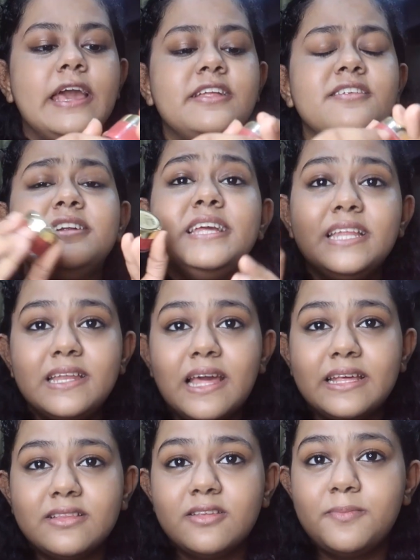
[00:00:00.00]
I really
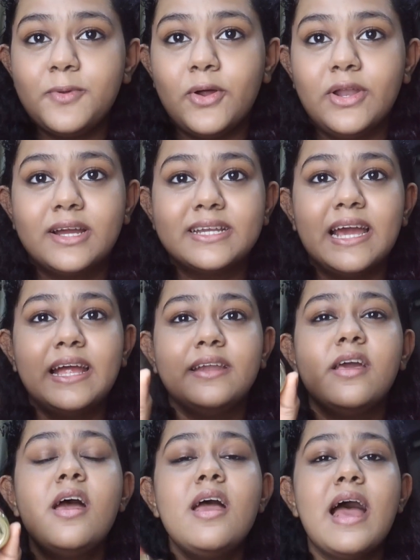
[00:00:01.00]
like this product,
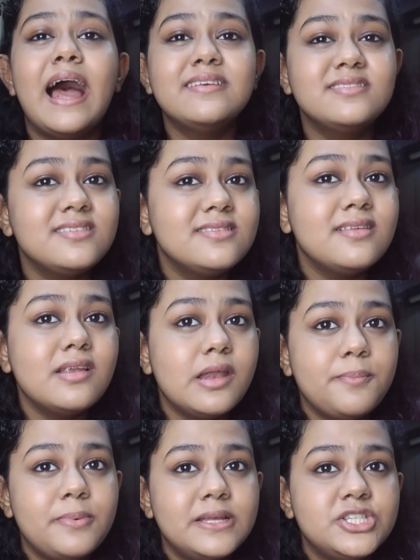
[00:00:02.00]
and as this is a
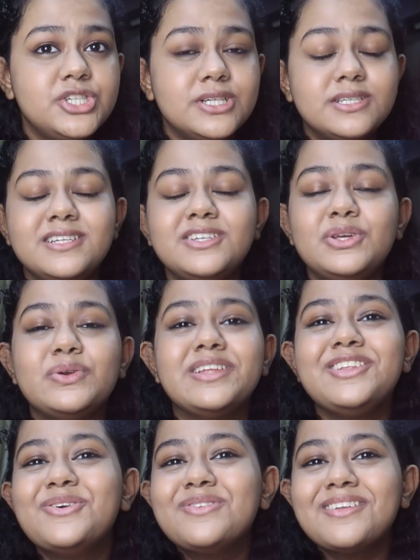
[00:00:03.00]
lip and cheek tint, you
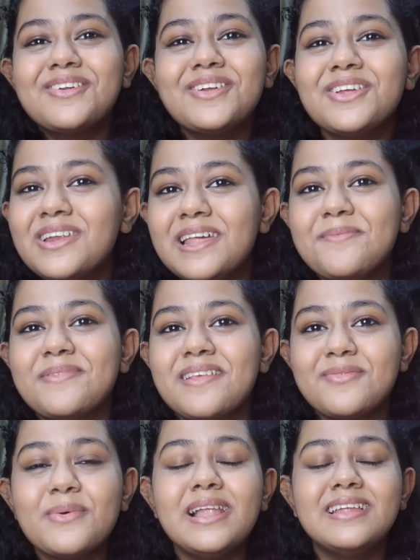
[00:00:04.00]
can use it on your lips
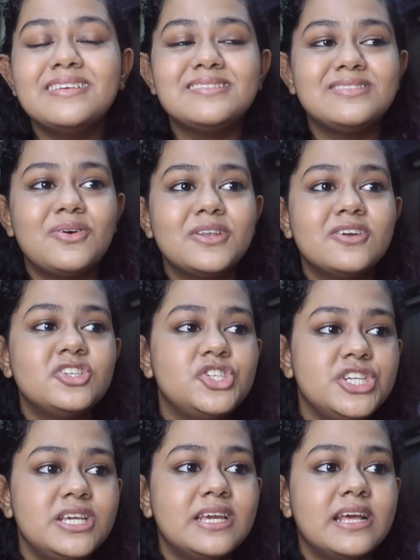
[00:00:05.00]
as well as on your
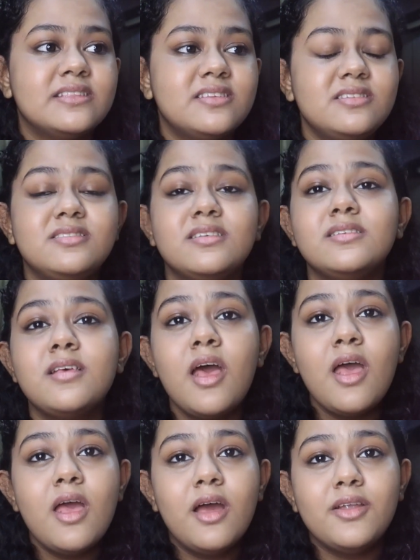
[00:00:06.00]
cheek. And this is
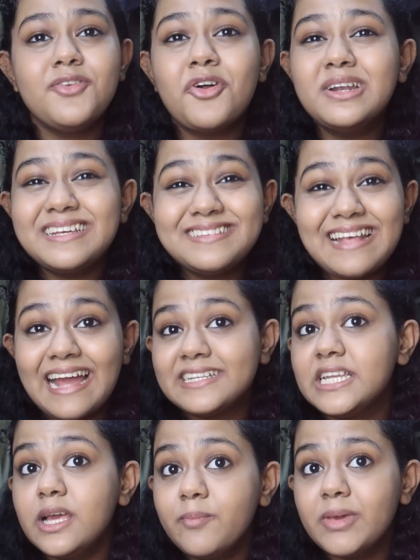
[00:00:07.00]
not
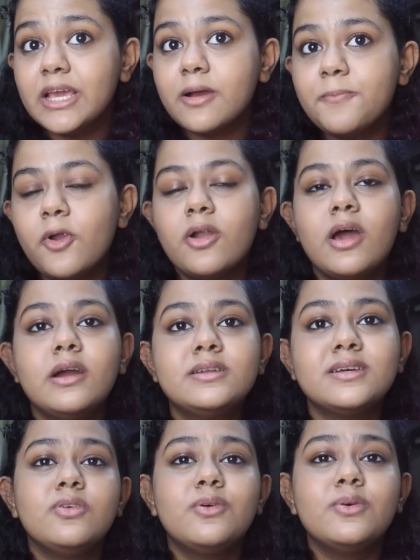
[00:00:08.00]
exactly a makeup
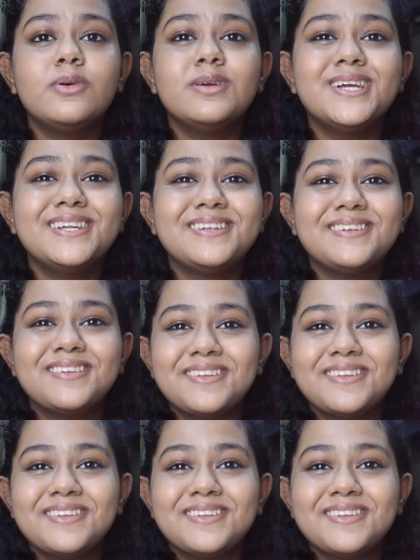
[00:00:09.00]
product, so it